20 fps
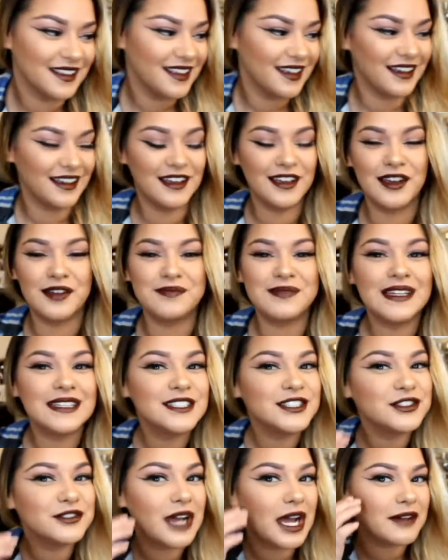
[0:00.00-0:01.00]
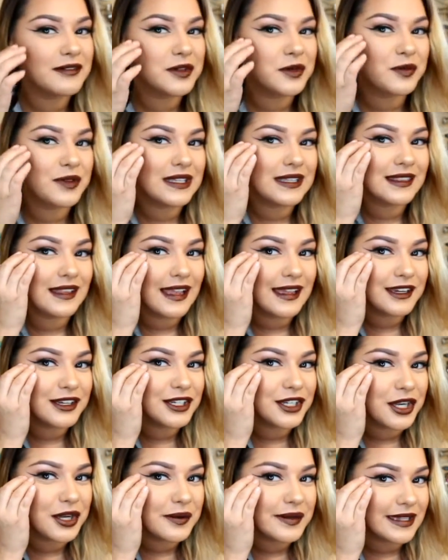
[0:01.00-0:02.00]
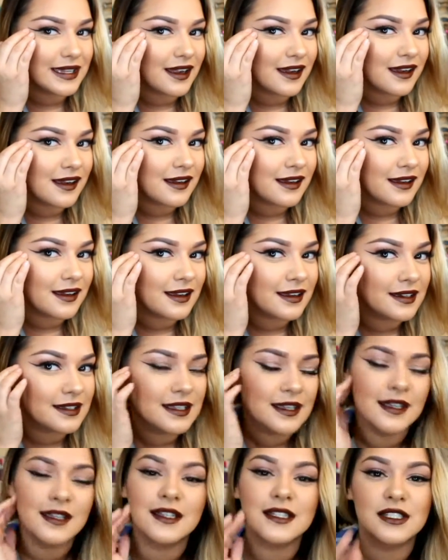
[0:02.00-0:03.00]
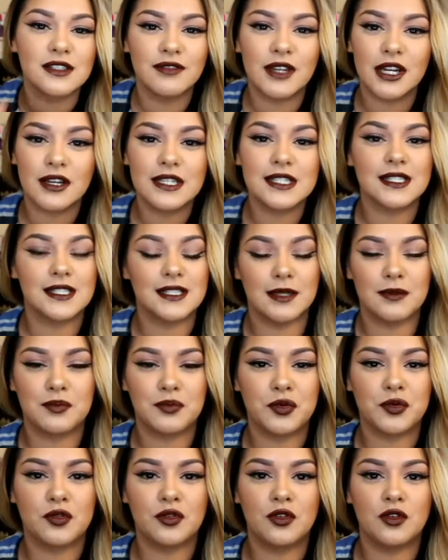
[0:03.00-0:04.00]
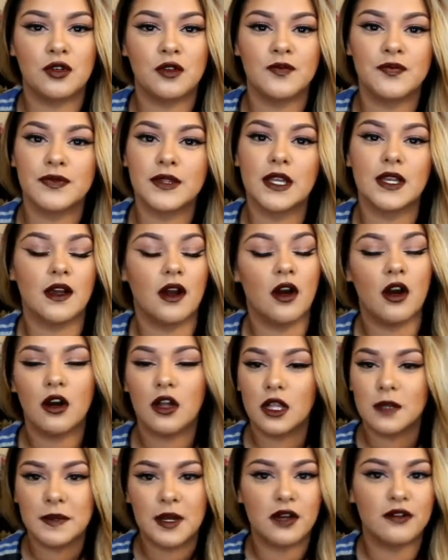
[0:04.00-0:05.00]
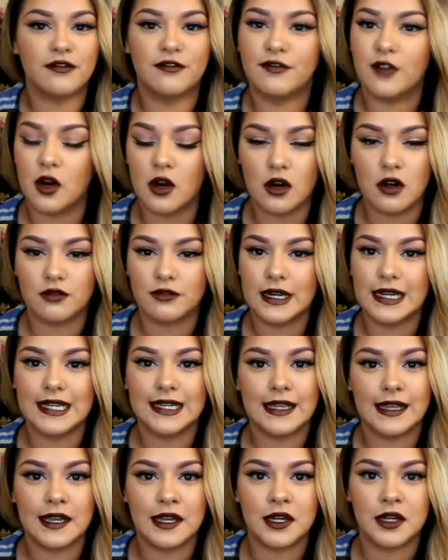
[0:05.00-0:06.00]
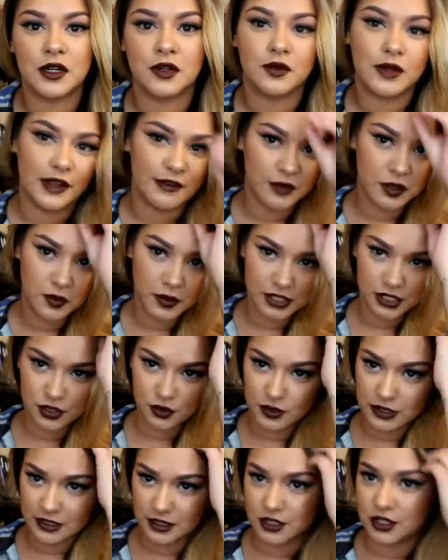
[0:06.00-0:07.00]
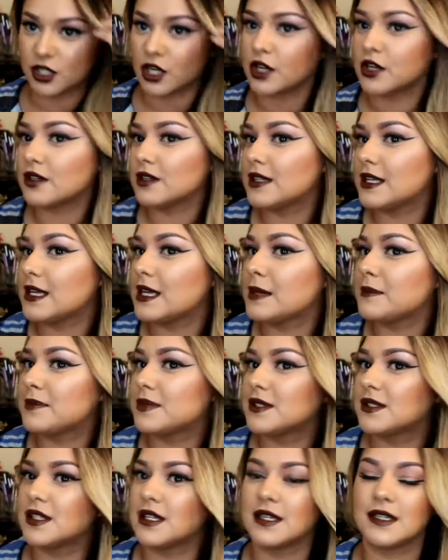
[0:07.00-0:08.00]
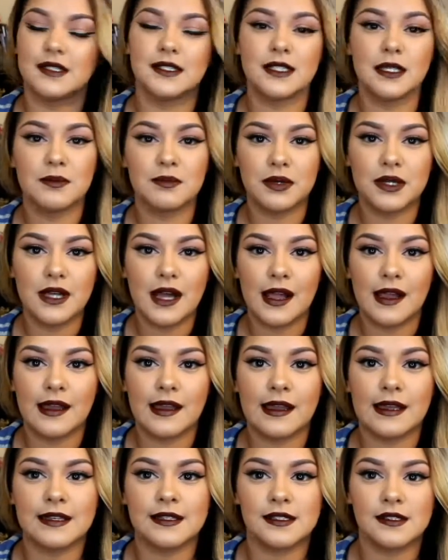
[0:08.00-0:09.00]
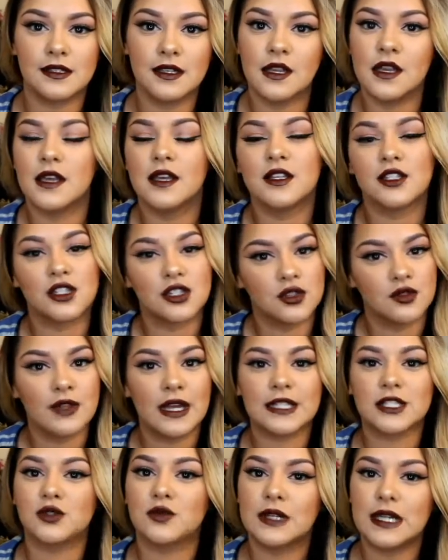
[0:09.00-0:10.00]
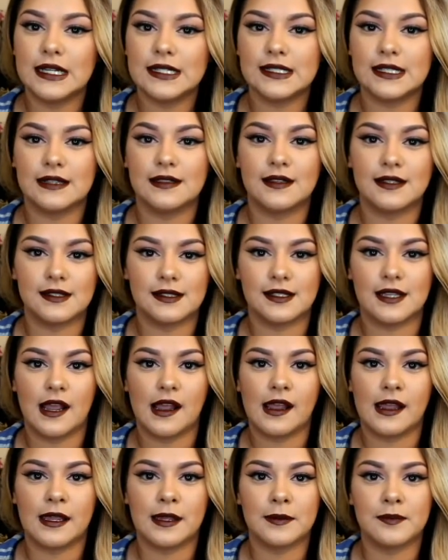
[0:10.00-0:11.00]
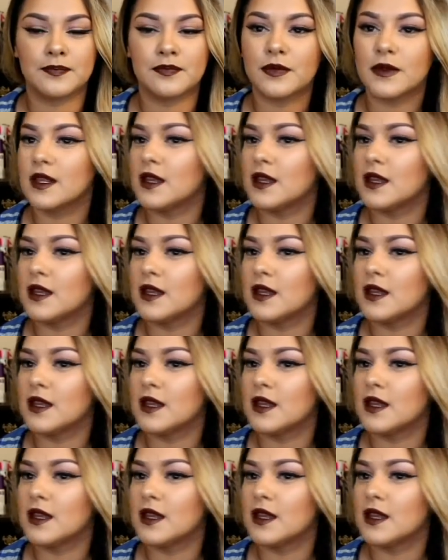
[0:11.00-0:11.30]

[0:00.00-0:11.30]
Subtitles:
I do have a wing liner going on. It's very simple, all about fall right now. Everyone's doing the dark lips, simple eyes, so that's what I did this time.